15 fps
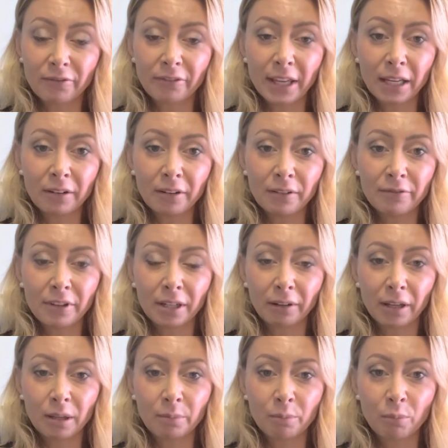very,
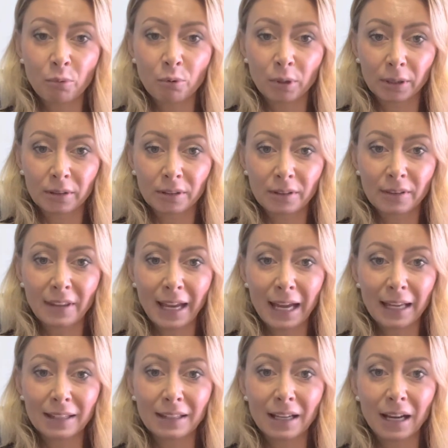very important
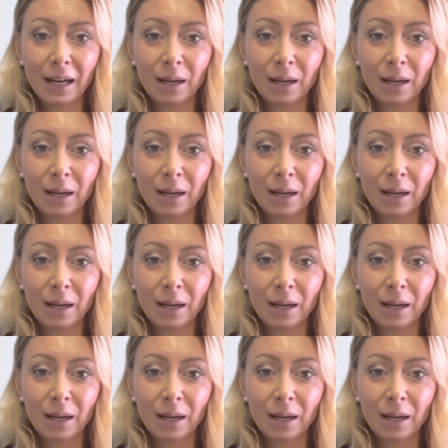that